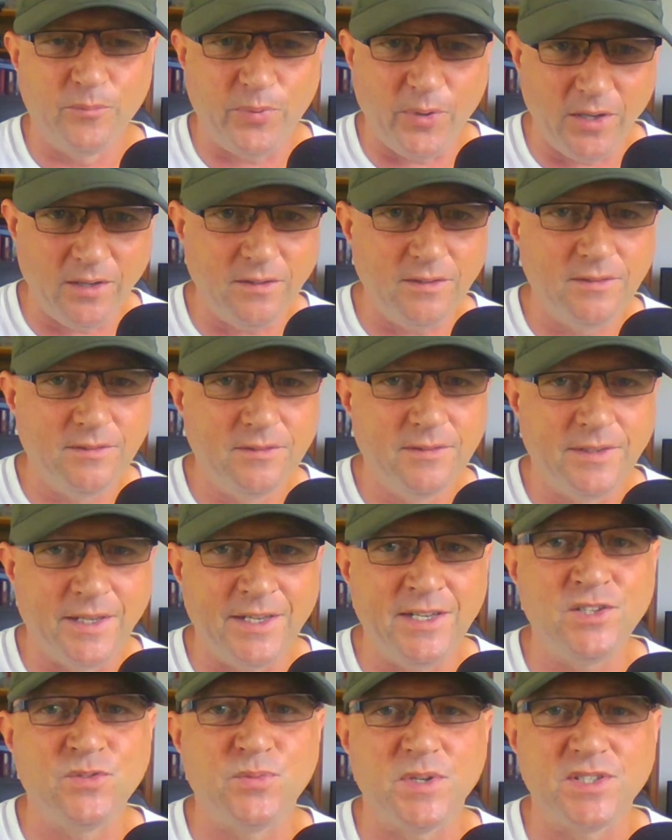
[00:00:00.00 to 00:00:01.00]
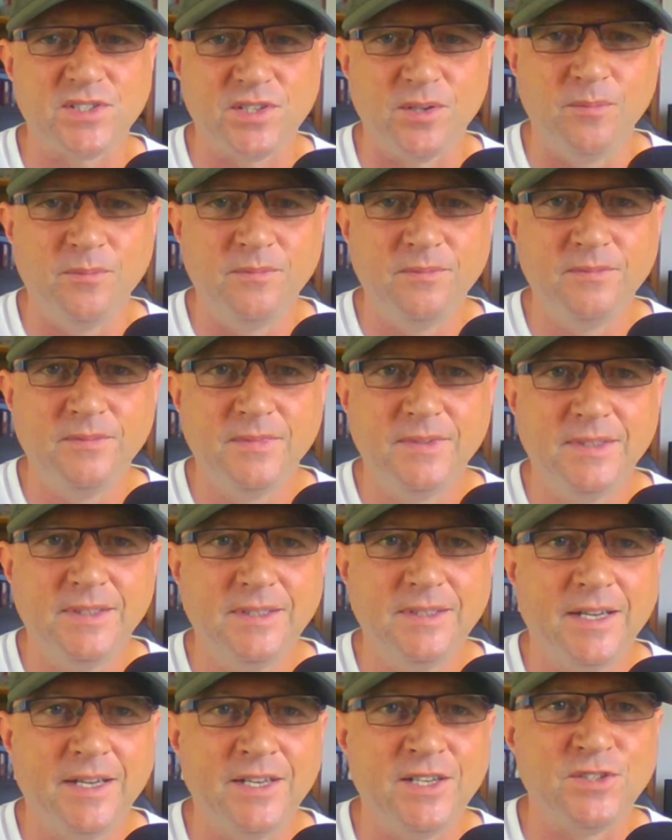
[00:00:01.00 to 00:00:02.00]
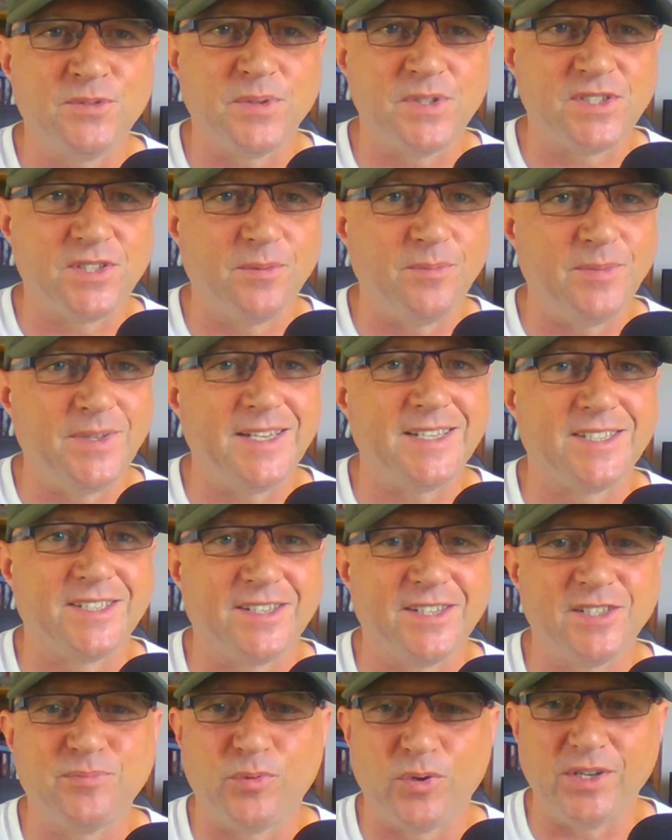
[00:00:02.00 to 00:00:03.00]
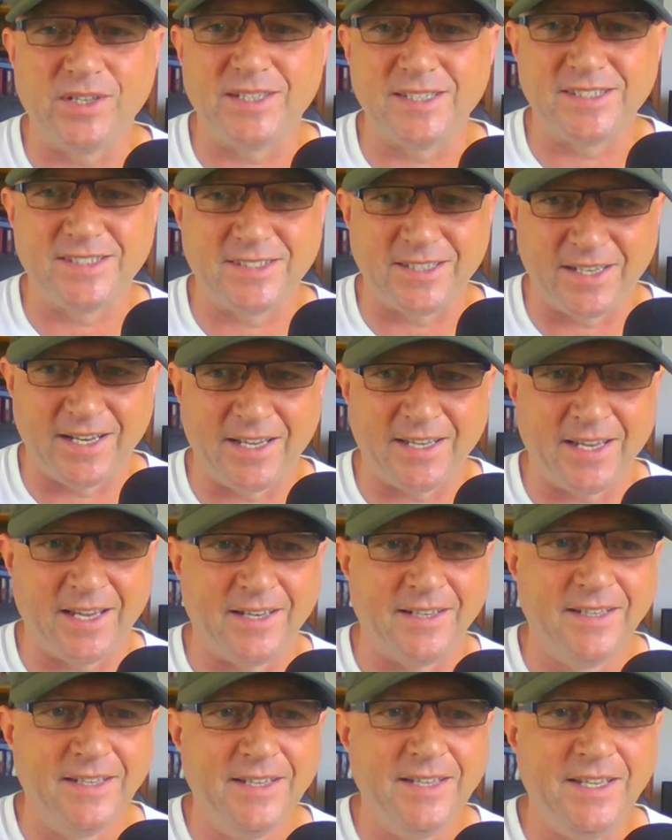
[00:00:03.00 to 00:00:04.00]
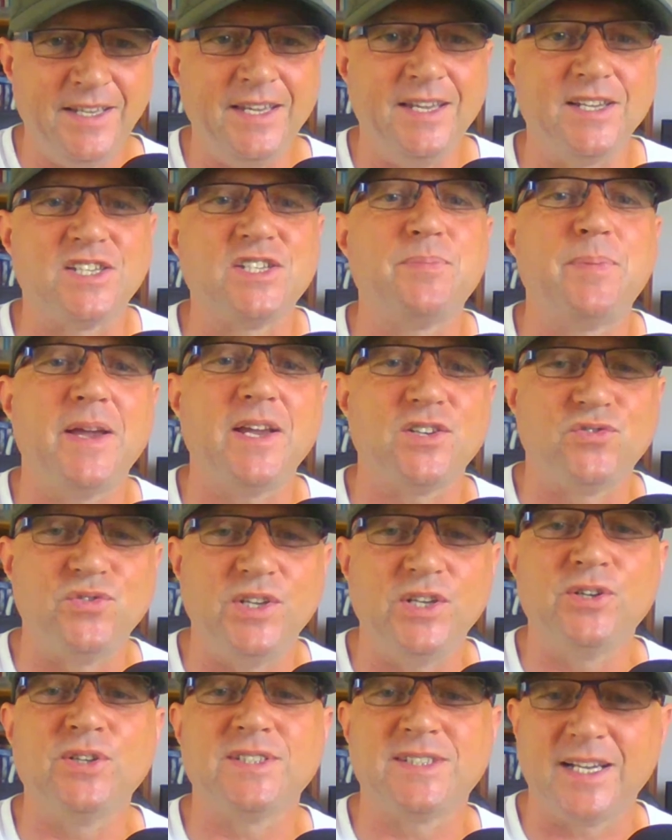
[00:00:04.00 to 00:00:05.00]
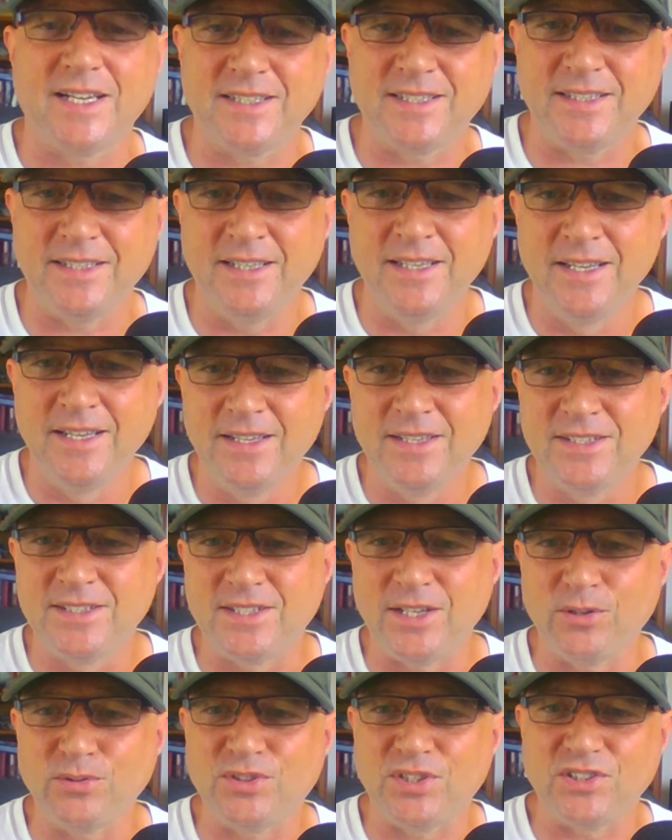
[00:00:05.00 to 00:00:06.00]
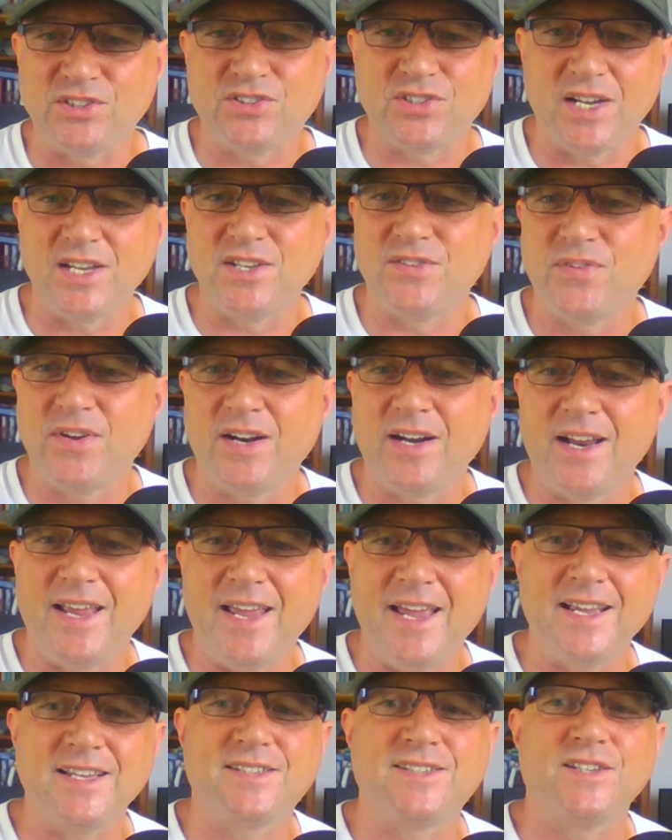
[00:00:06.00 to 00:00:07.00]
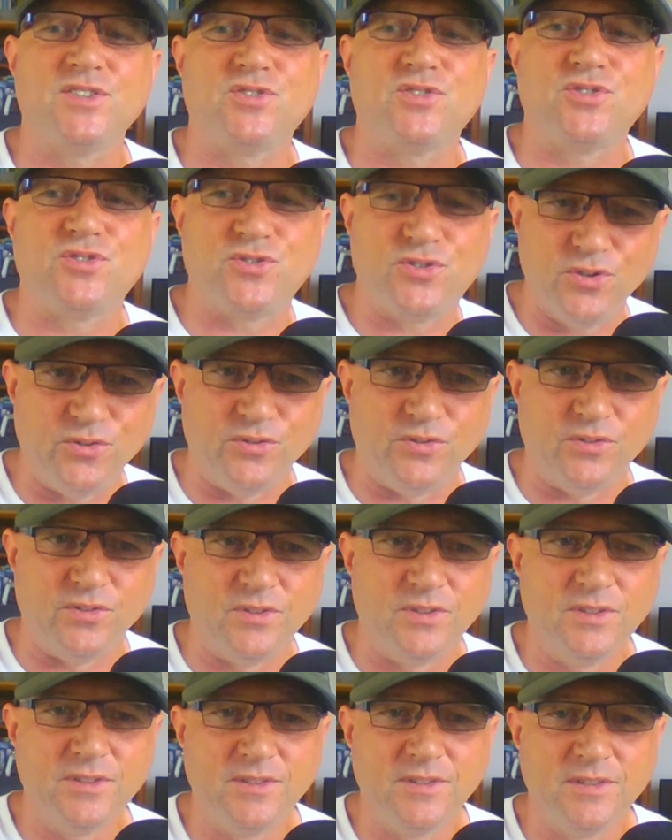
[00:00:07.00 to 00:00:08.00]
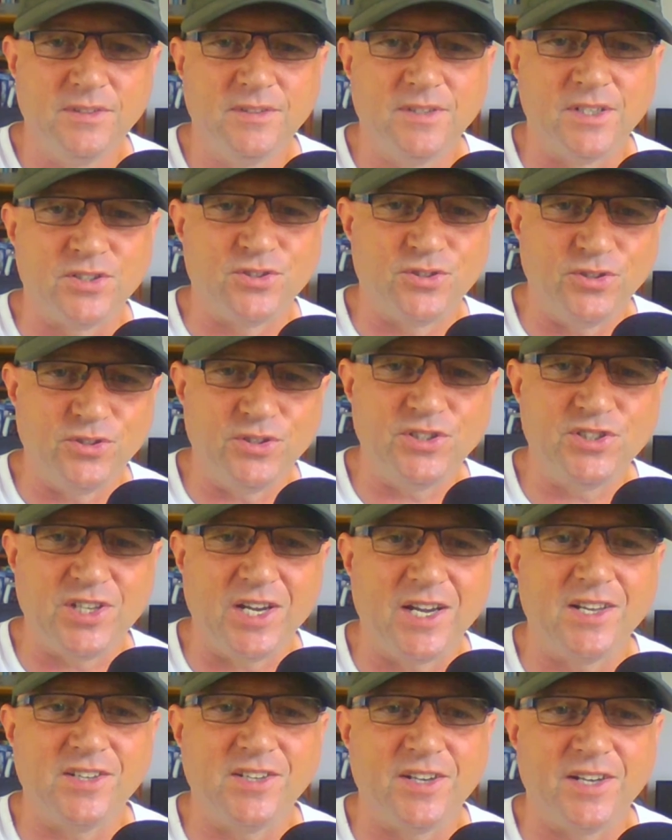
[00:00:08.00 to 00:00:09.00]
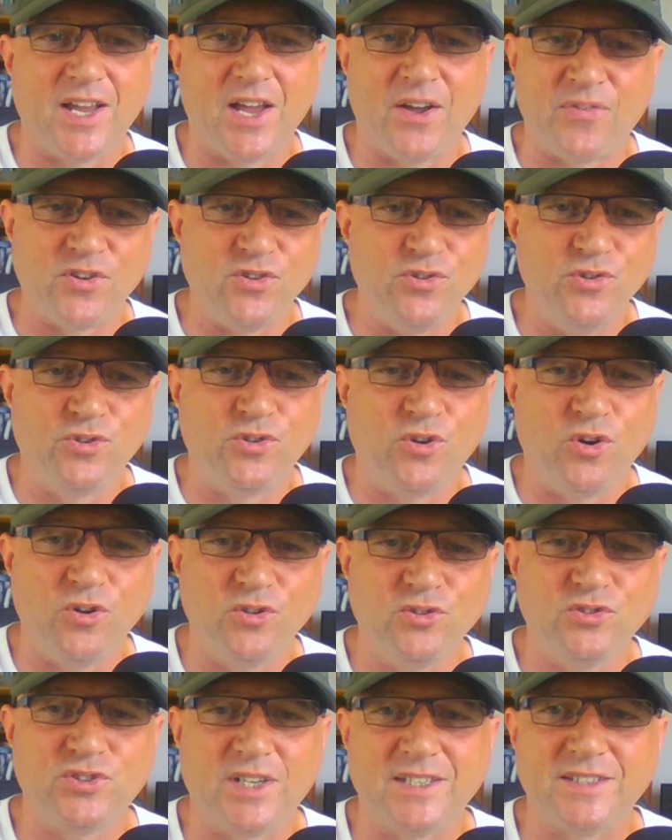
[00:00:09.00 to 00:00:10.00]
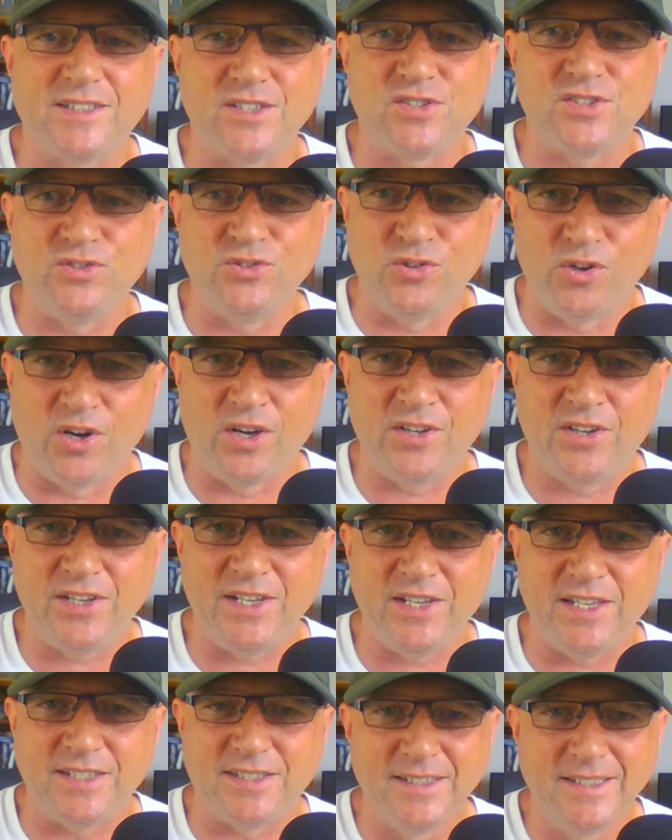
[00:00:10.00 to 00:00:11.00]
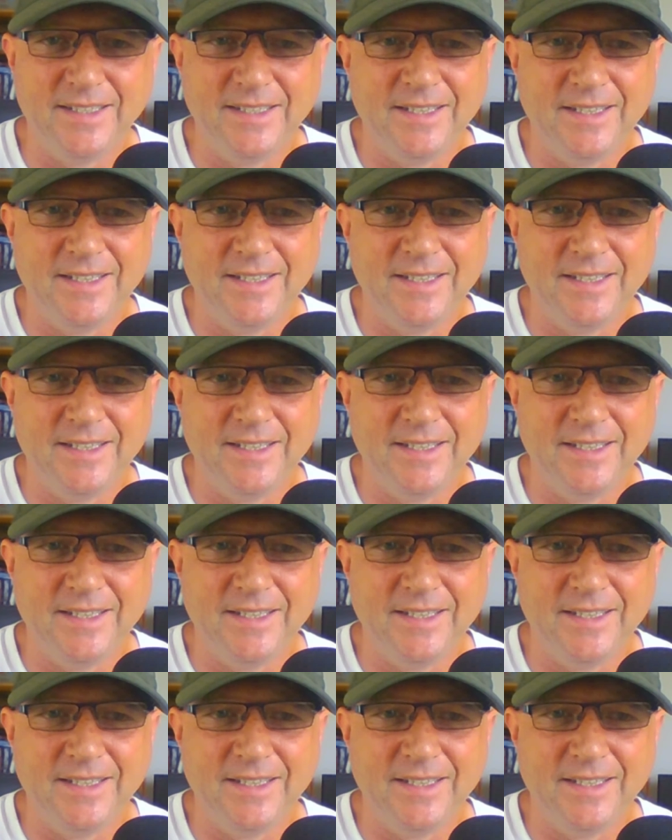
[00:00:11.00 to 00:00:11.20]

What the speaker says: But in his wisdom, yes, Kris Boyd has done it again. He expects Reo Hatate Celtic transfer exit soon, as soon as January, if a new contract is not agreed.